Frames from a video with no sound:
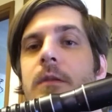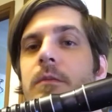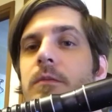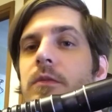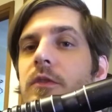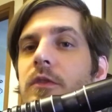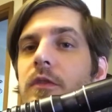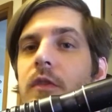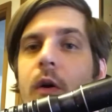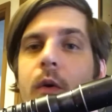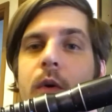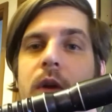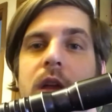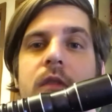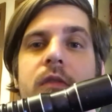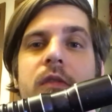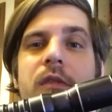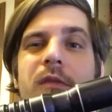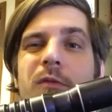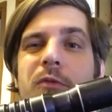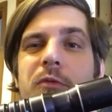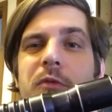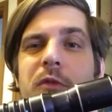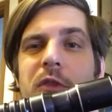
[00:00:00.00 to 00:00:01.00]
So
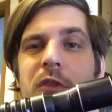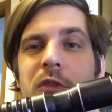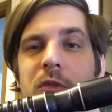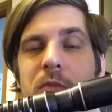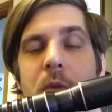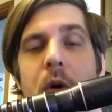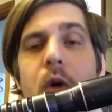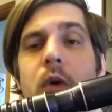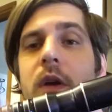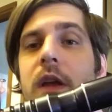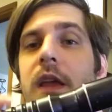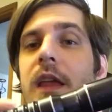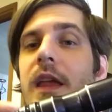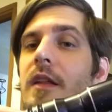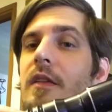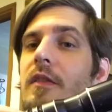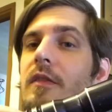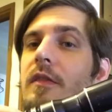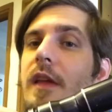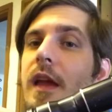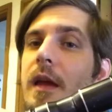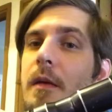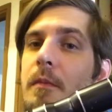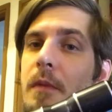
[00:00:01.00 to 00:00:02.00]
even for small
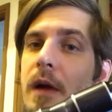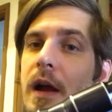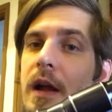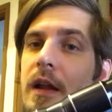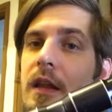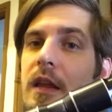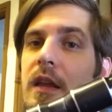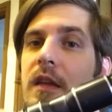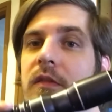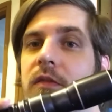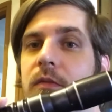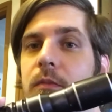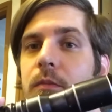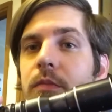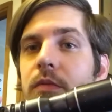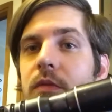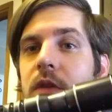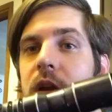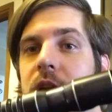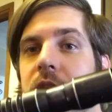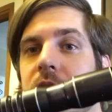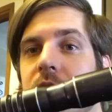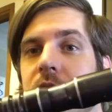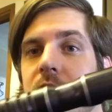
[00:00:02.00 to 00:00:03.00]
kids, they might even
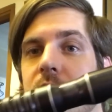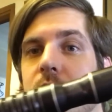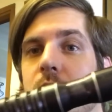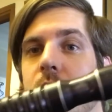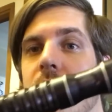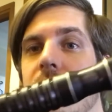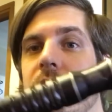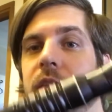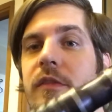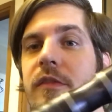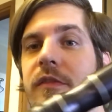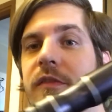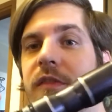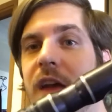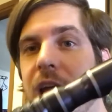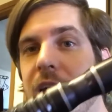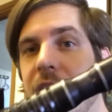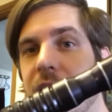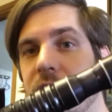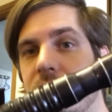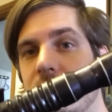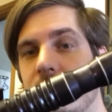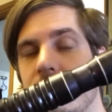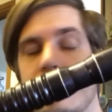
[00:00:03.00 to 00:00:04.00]
break it quite
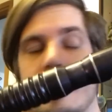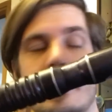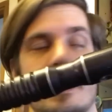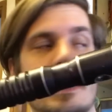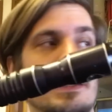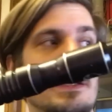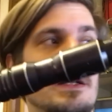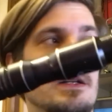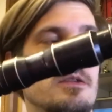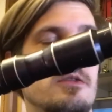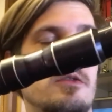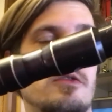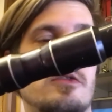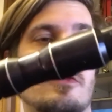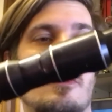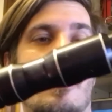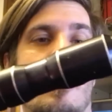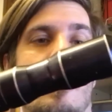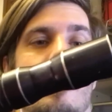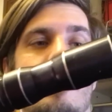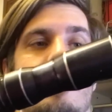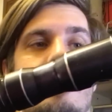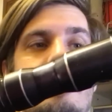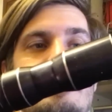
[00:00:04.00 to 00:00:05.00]
fast.
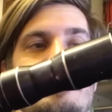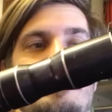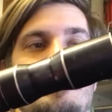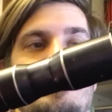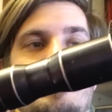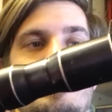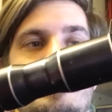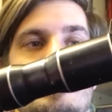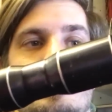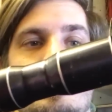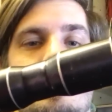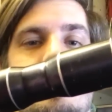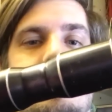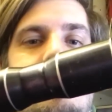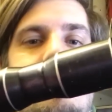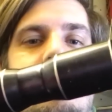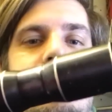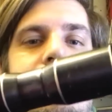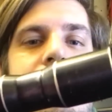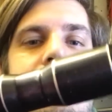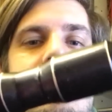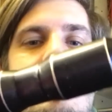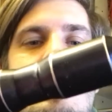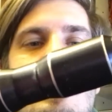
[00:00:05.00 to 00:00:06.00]
So
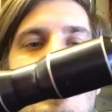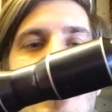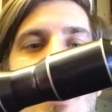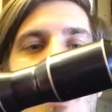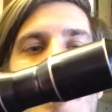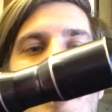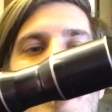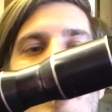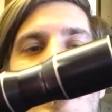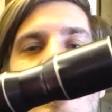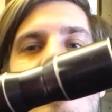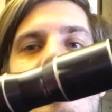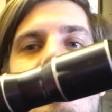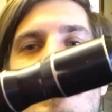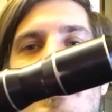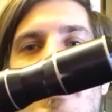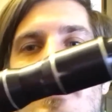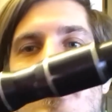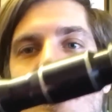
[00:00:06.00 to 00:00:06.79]
that brings me